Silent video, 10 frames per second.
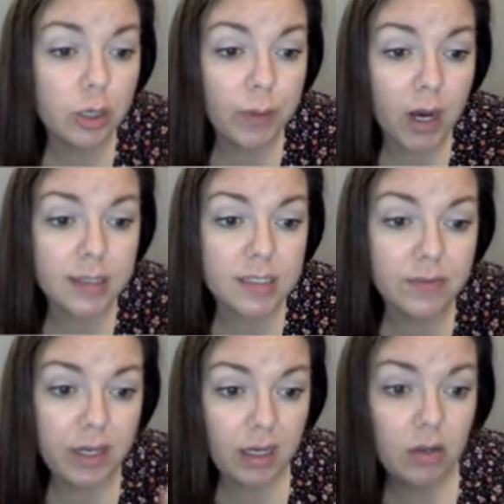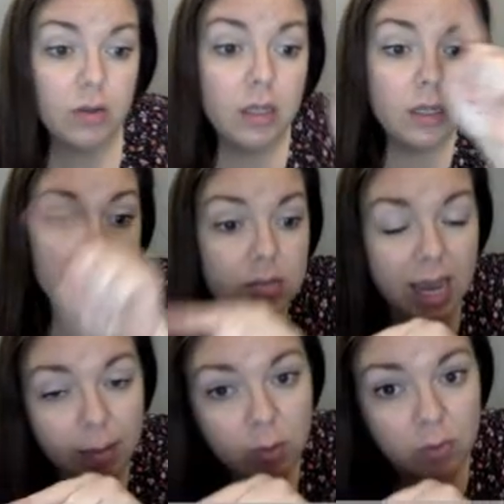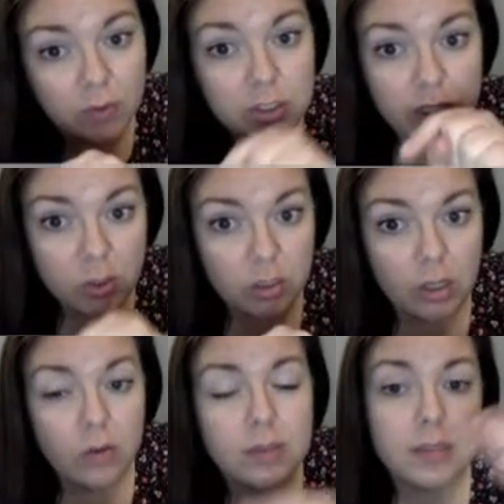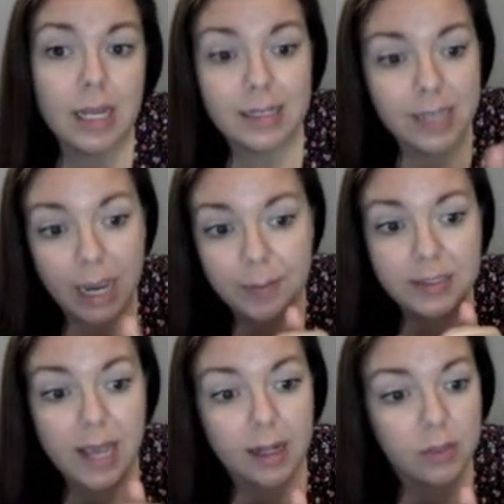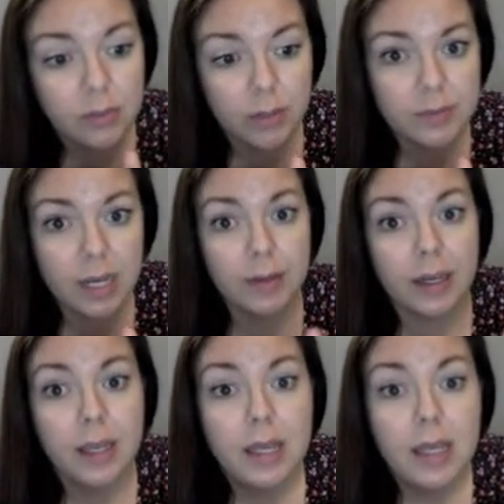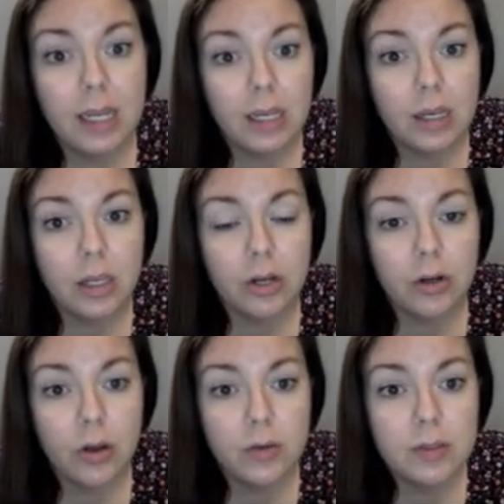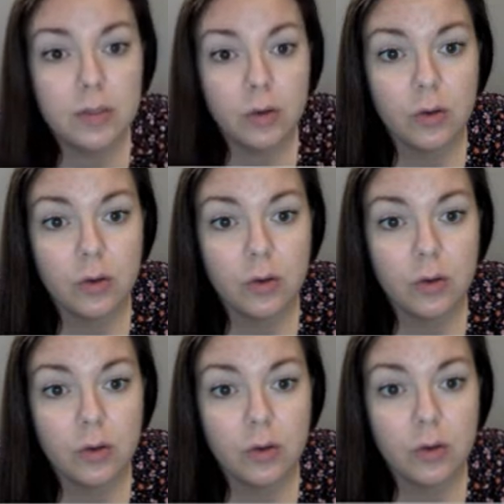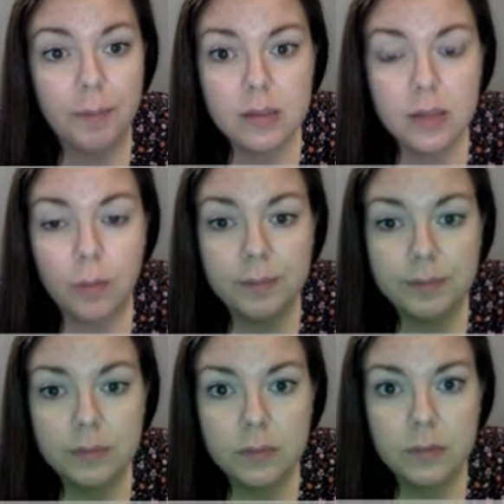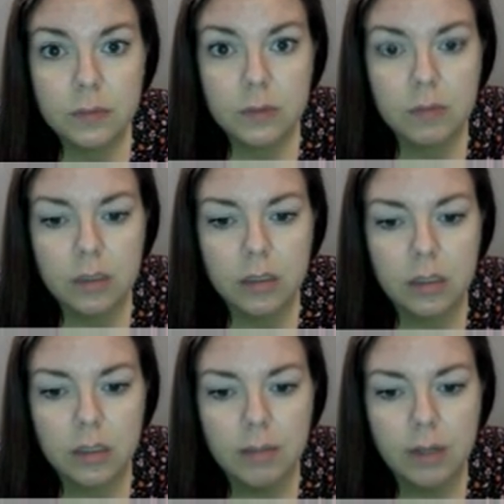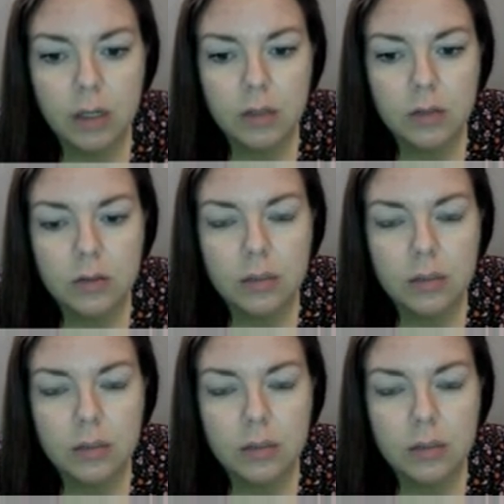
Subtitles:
you to pause the video, tab over to your notes, and type exactly what I'm typing in your notes. Okay? So, well, come on.